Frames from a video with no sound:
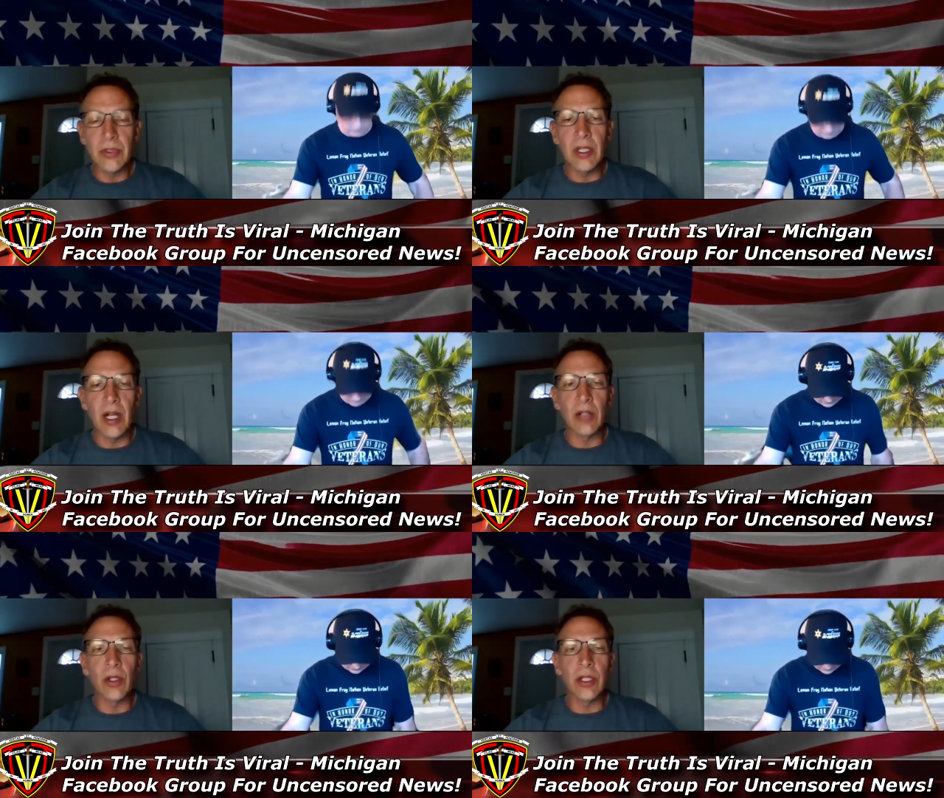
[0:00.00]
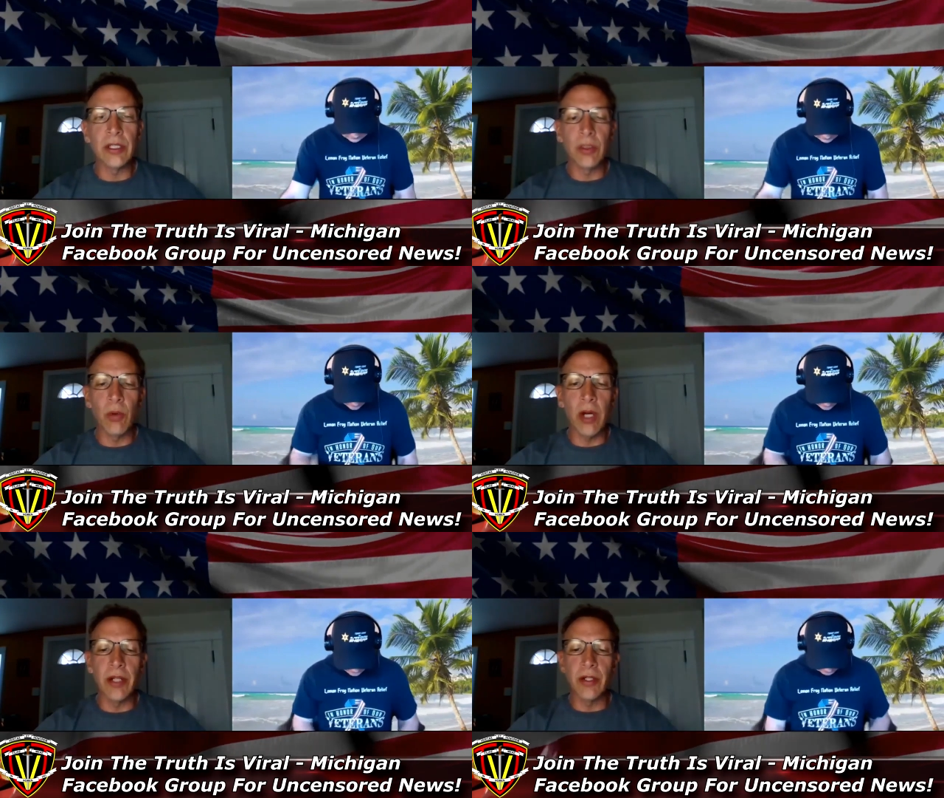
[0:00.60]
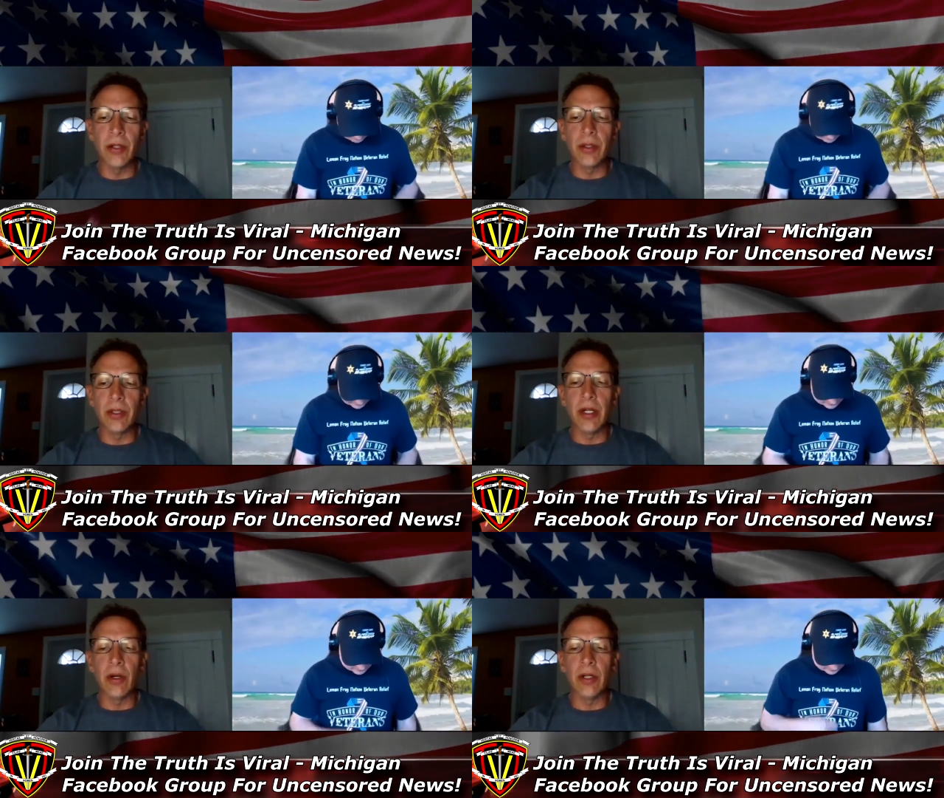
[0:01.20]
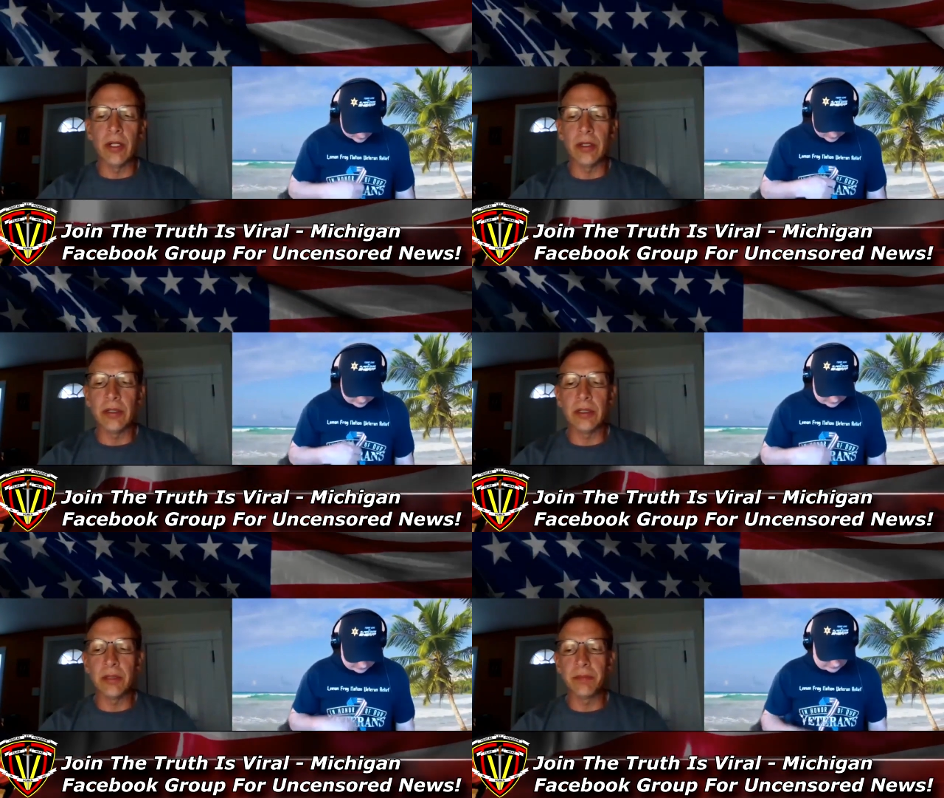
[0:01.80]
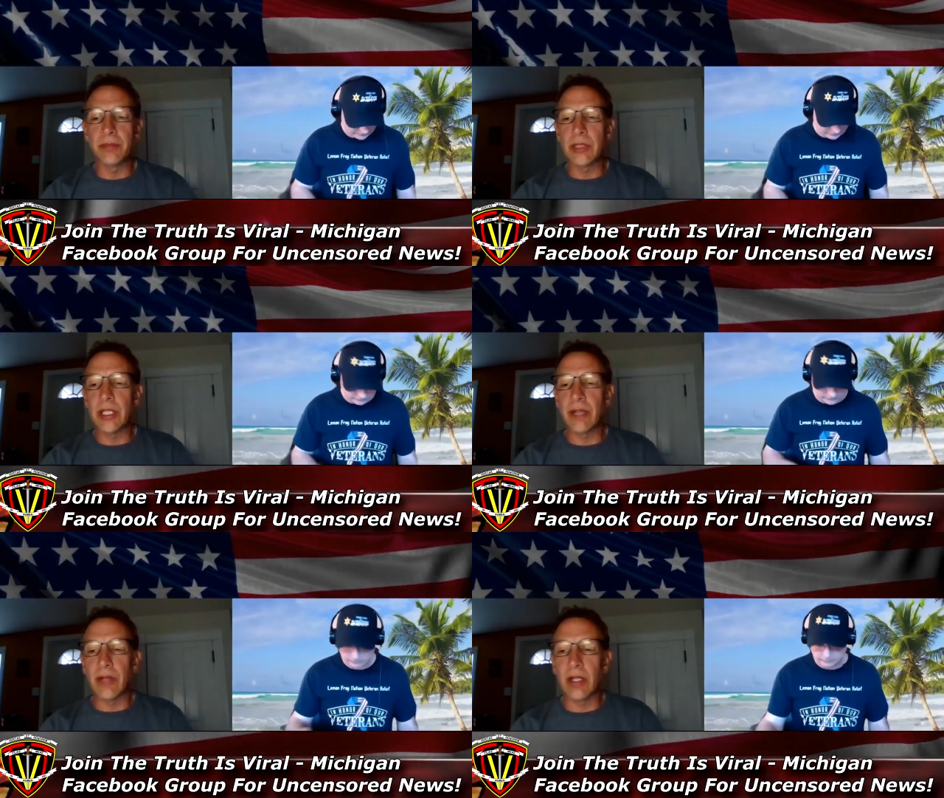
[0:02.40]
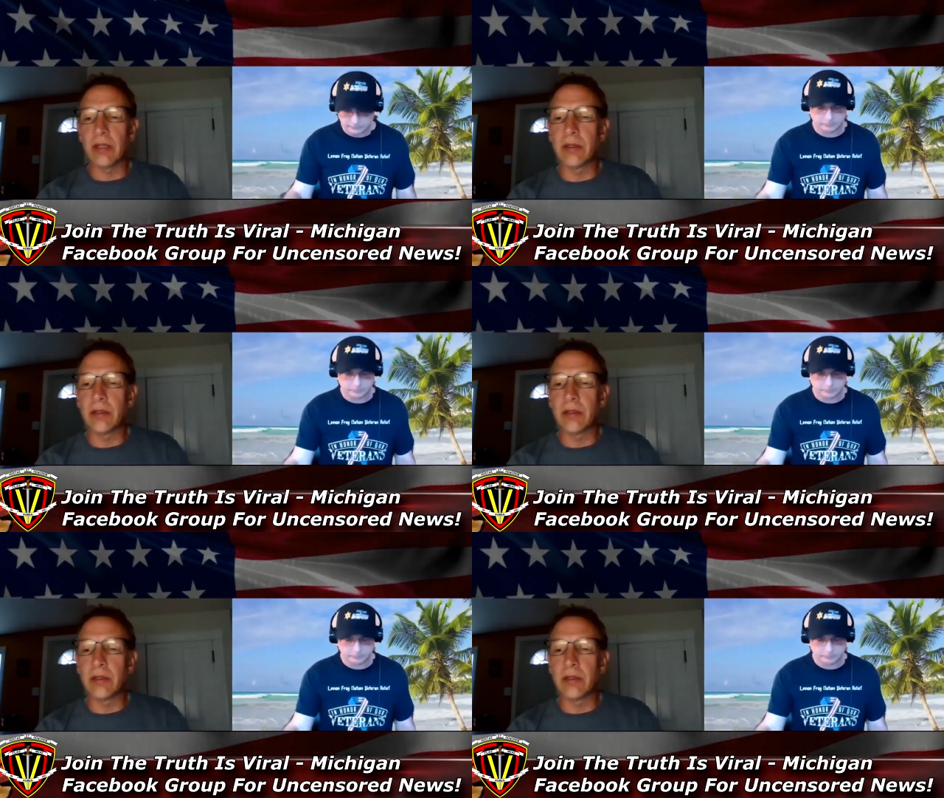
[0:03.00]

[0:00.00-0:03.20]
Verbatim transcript: are looking to want to do. You know, to to to give our